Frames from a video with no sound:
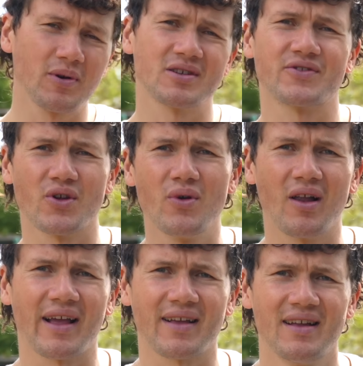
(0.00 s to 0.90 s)
because I do
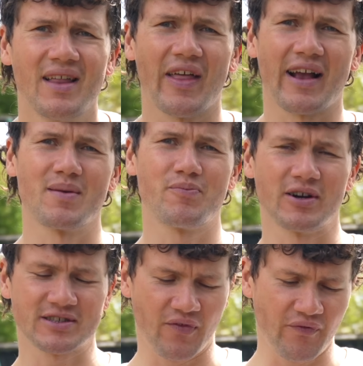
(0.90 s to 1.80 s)
like that
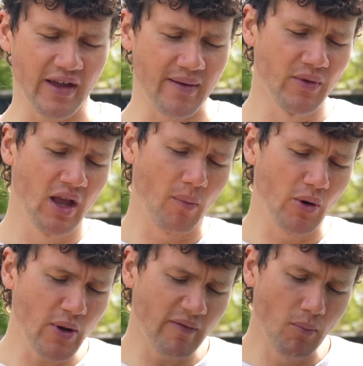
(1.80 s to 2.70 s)
compressive fit. And
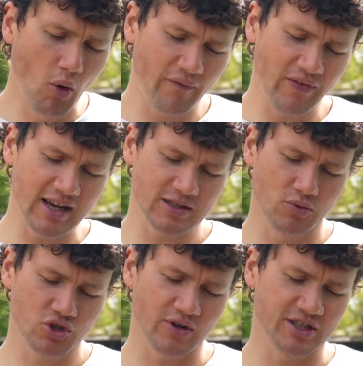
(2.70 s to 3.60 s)
when you have a more
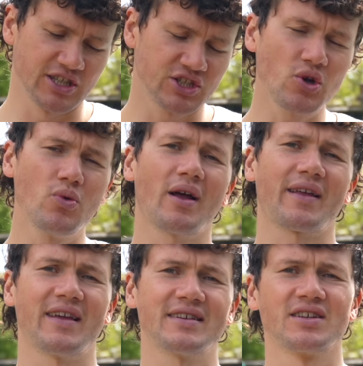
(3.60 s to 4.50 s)
flexible, stretchy suit
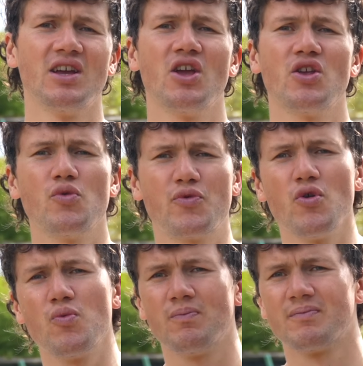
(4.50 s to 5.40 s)
like this,
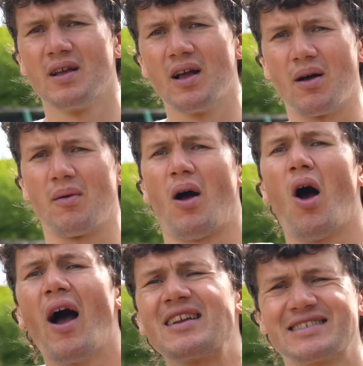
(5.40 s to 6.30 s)

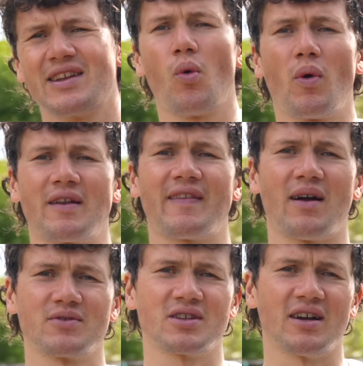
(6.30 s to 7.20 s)
I still want to
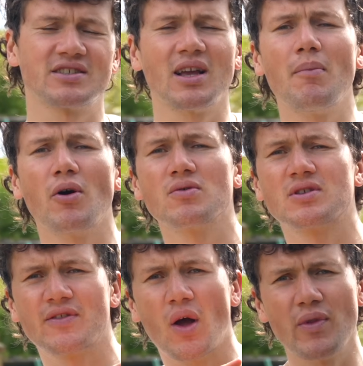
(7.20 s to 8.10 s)
downsize. Some
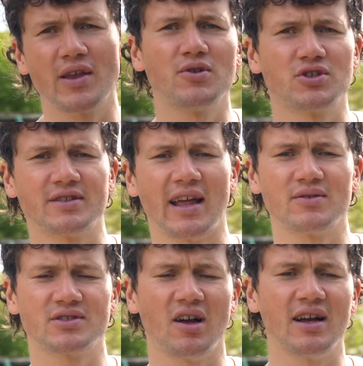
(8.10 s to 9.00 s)
models I don't think you should
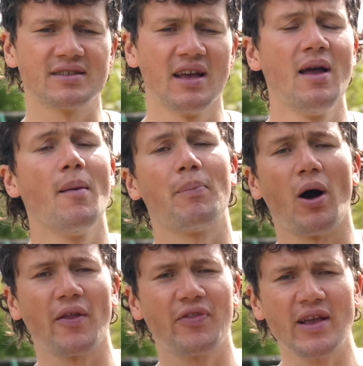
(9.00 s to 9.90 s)
downsize,
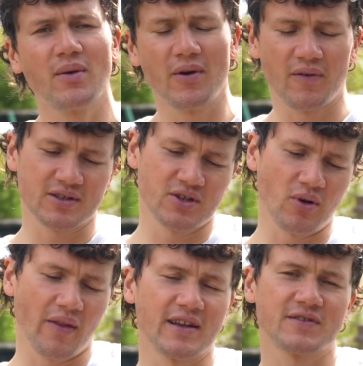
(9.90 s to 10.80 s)
but I think with a suit
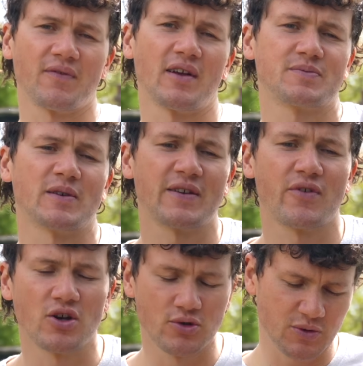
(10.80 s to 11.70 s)
like this, especially
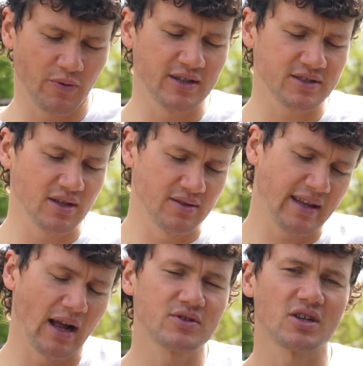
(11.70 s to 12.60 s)
if you're going to do sprints,
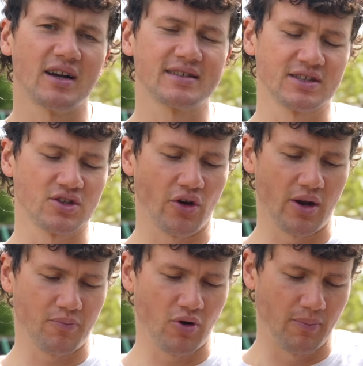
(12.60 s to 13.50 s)
downsizing is not
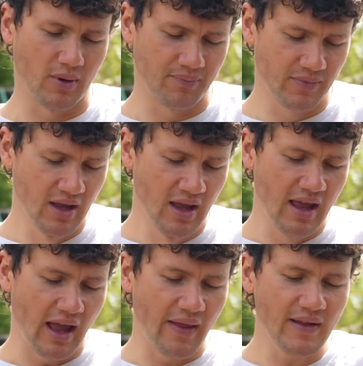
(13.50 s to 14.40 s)
a problem.
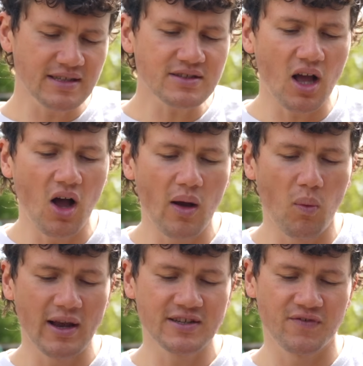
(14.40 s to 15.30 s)
And this is the high
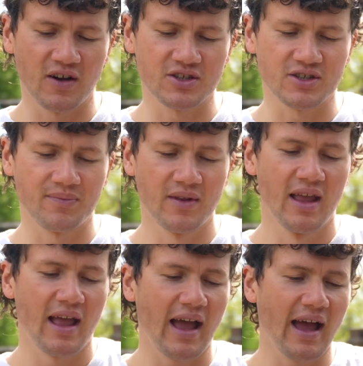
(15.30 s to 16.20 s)
waist version,
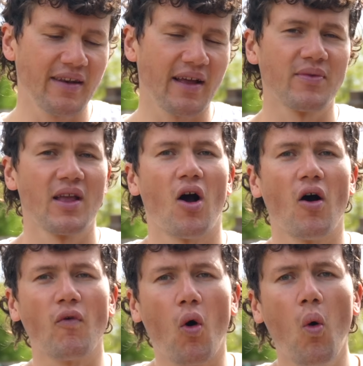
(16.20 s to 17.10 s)
and
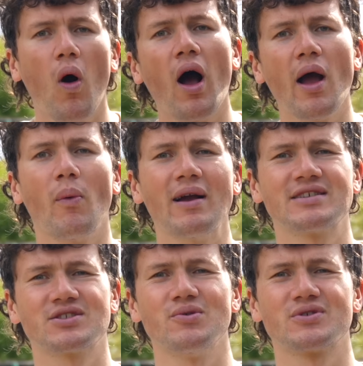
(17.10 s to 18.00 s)
of all high
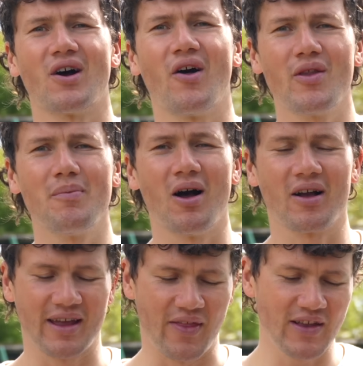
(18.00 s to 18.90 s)
waist suits on the
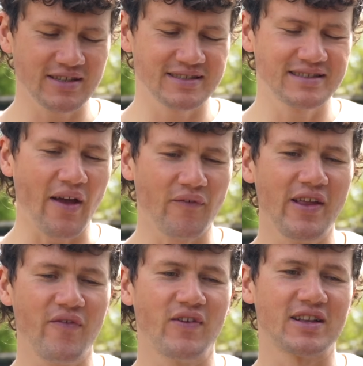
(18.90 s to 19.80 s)
market, this
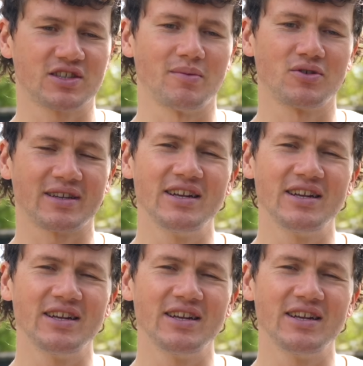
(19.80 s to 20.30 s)
definitely fits the most